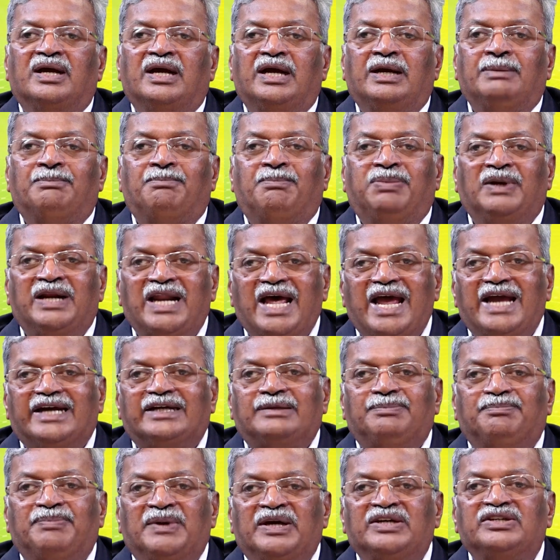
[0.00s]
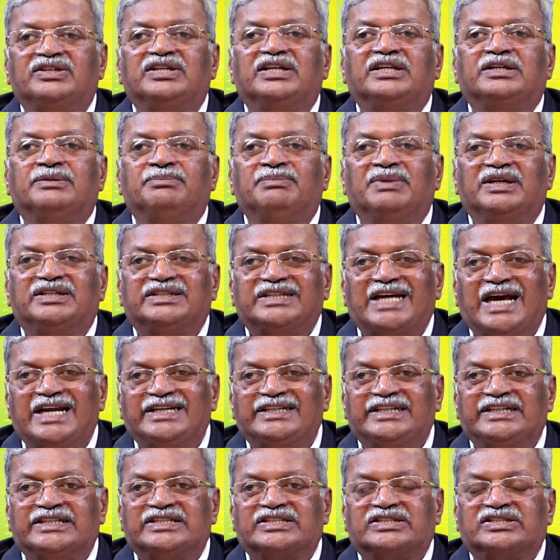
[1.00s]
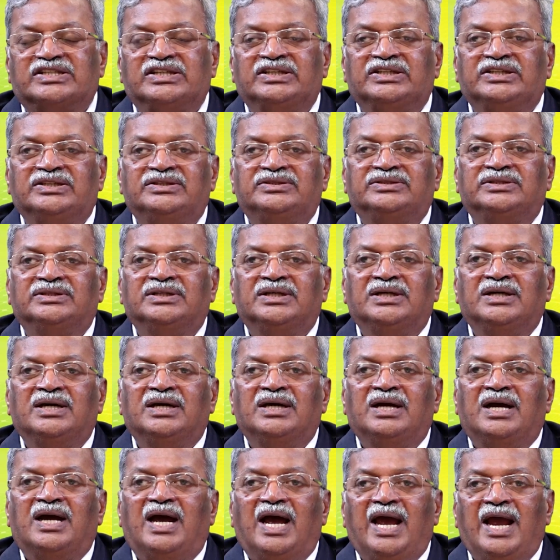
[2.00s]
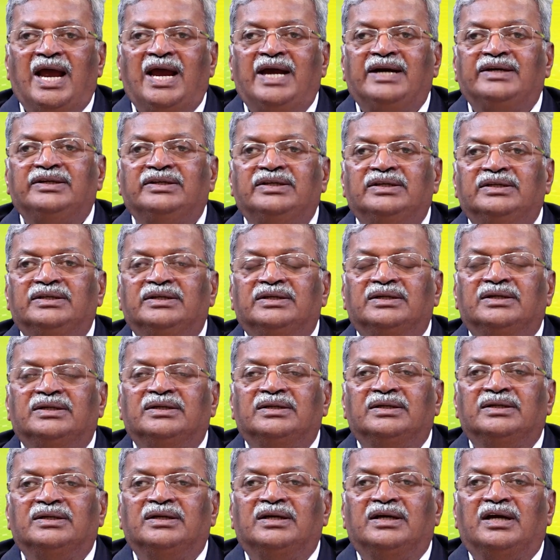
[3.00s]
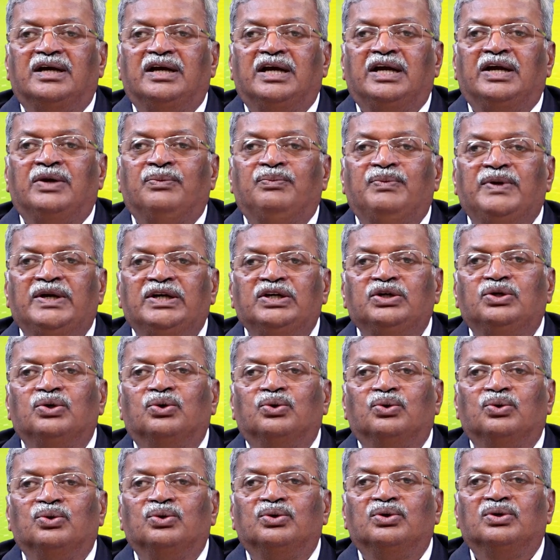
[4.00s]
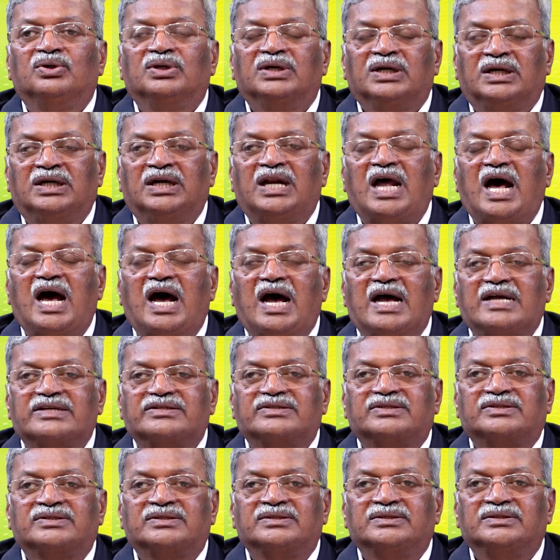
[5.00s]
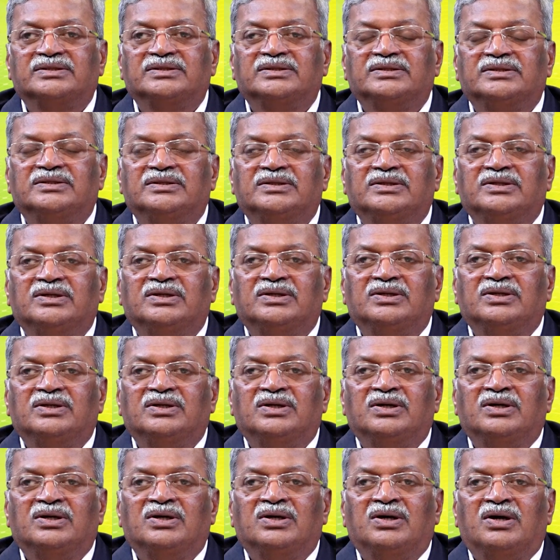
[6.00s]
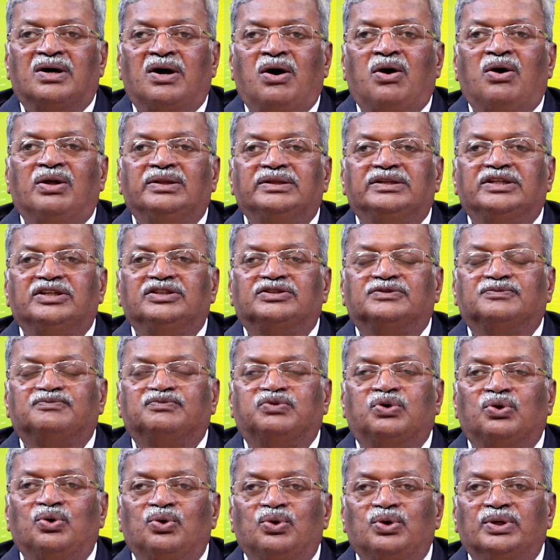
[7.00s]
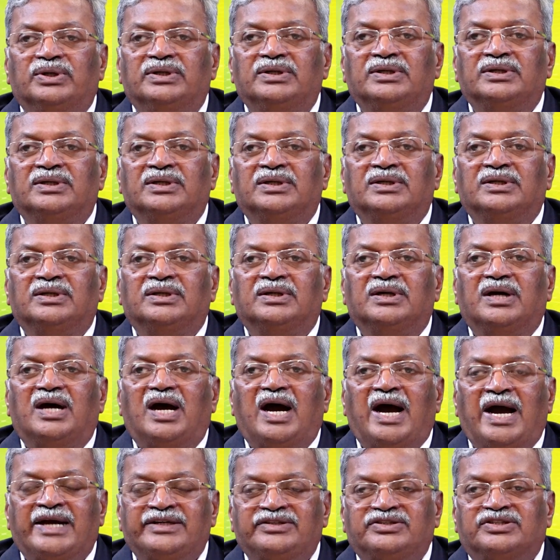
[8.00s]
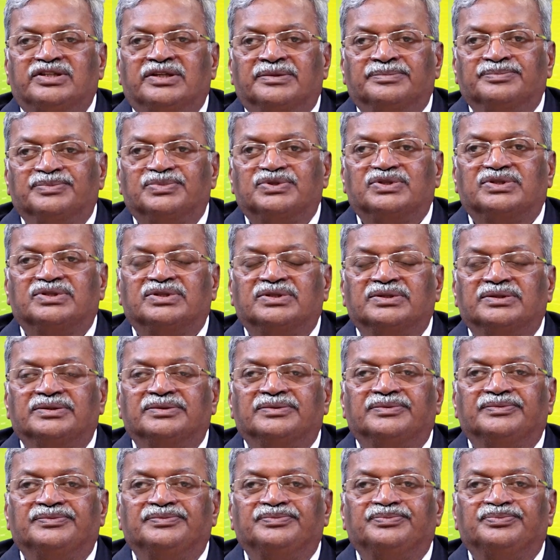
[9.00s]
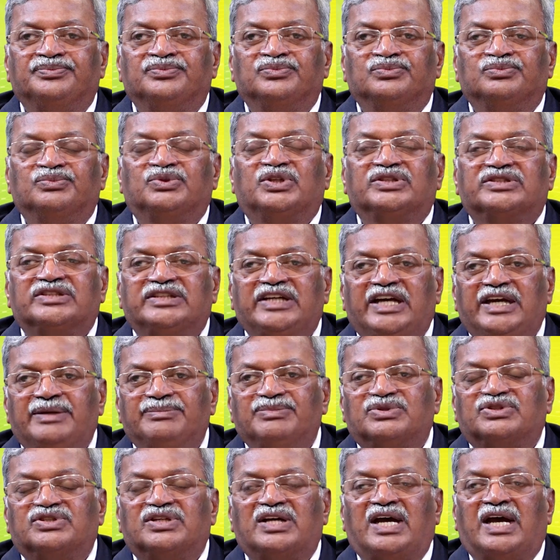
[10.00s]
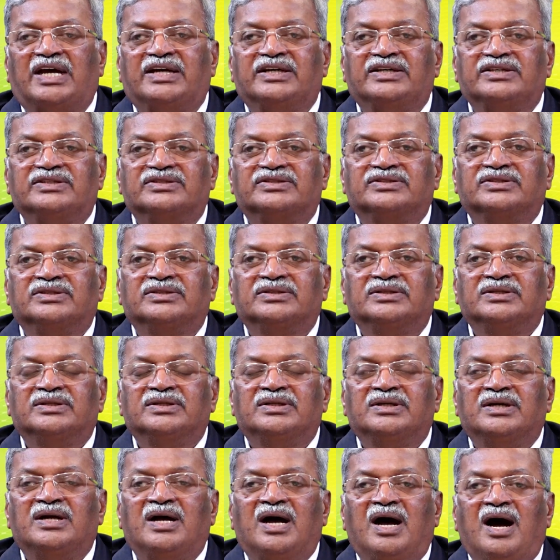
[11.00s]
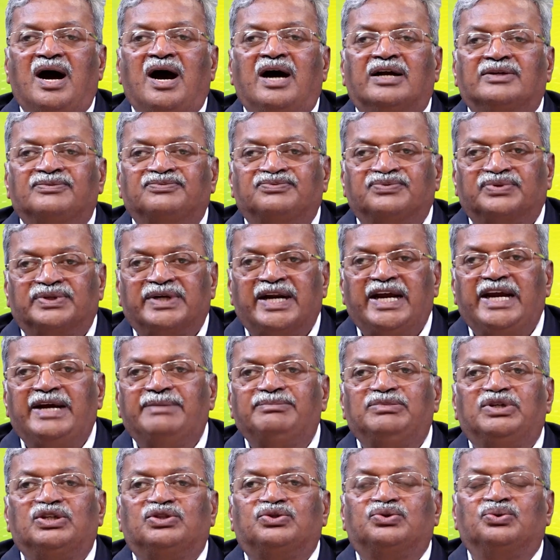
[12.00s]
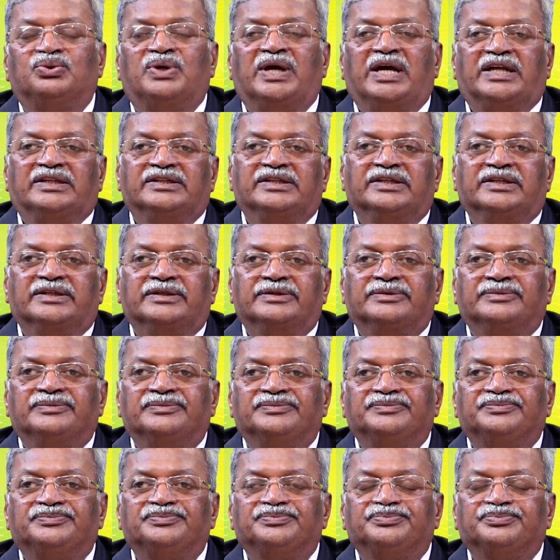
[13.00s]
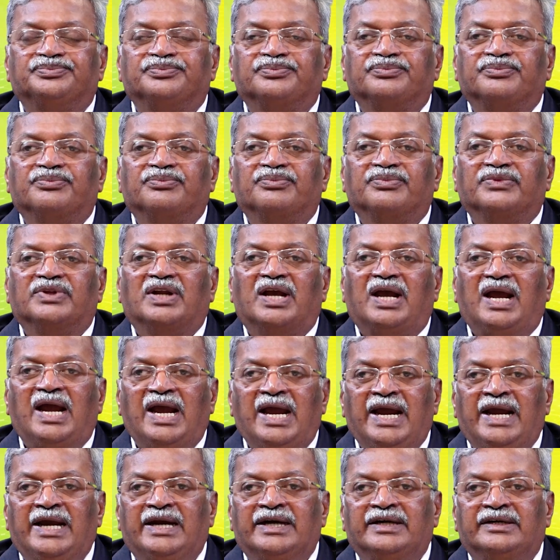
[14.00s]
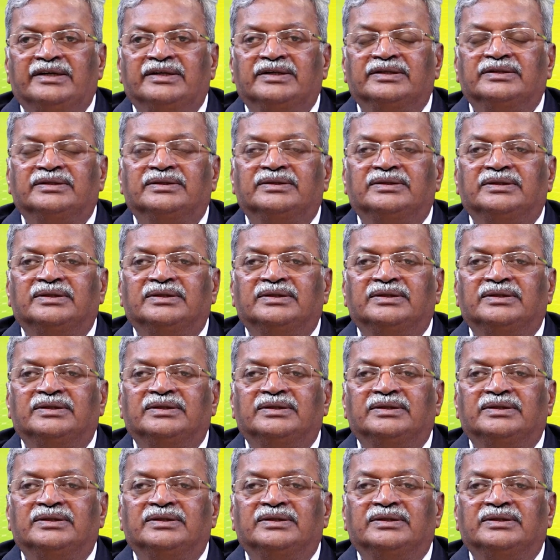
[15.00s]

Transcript: a black painted metallic sheet and a window glass, all these four items the same size are framed together, and